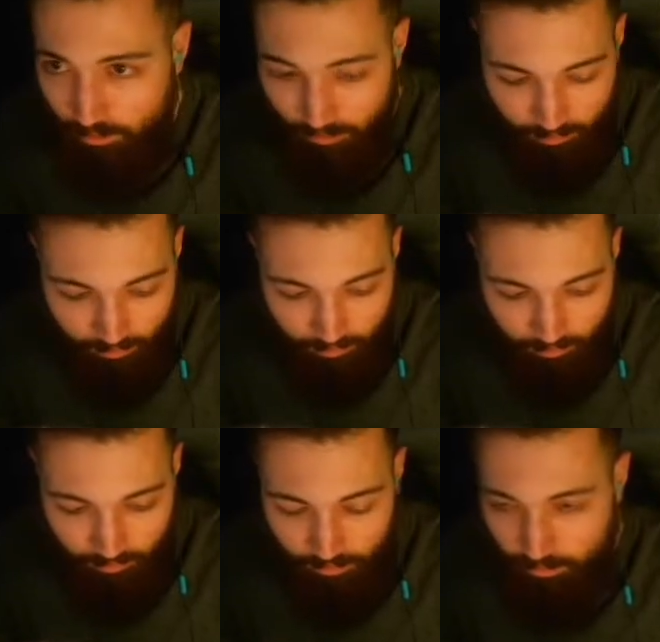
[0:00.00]

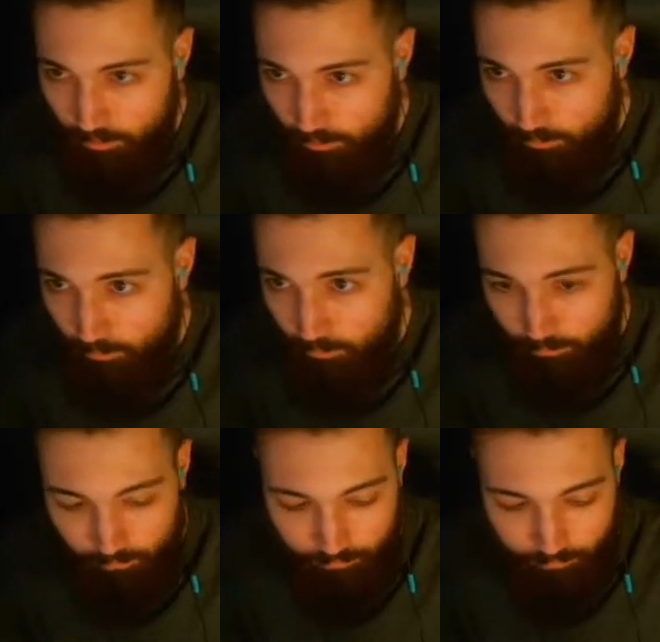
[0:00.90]

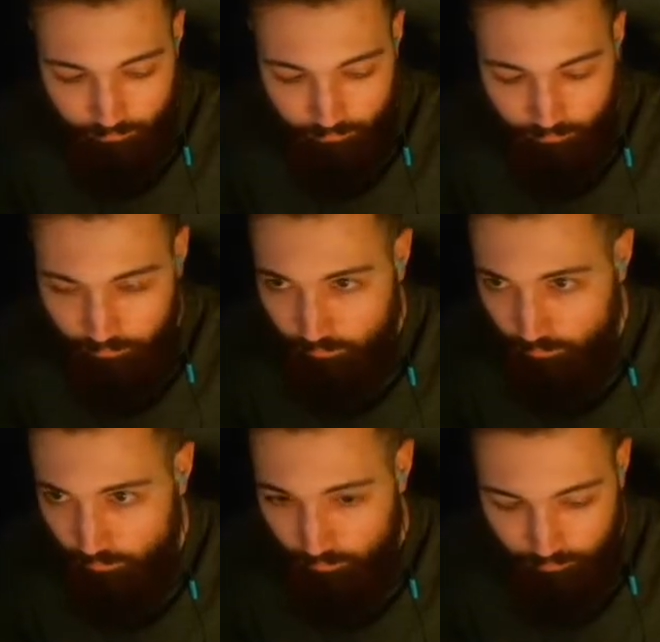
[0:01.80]

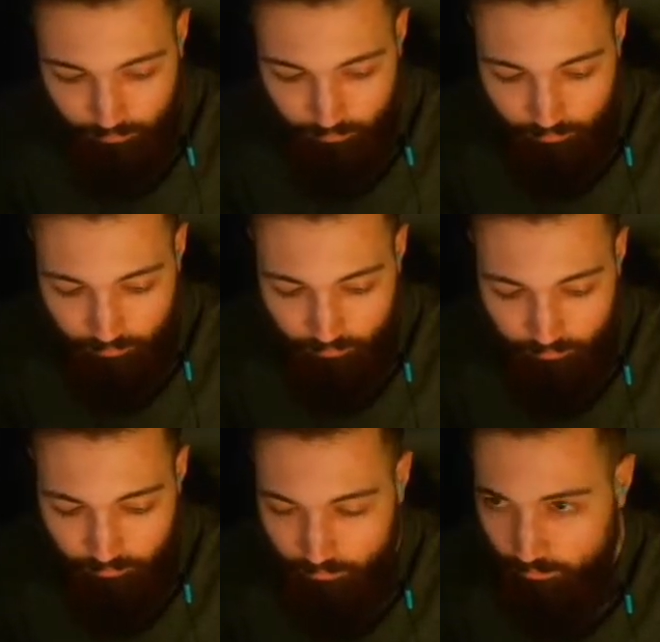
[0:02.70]

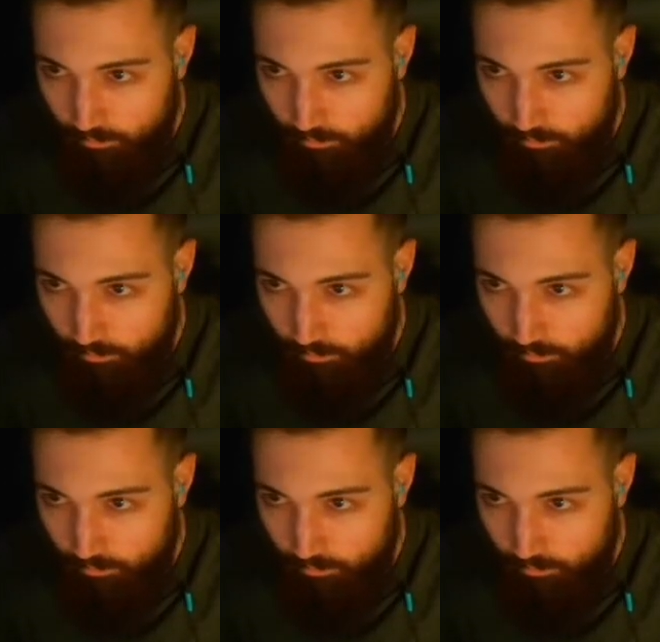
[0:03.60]
Nothing is said.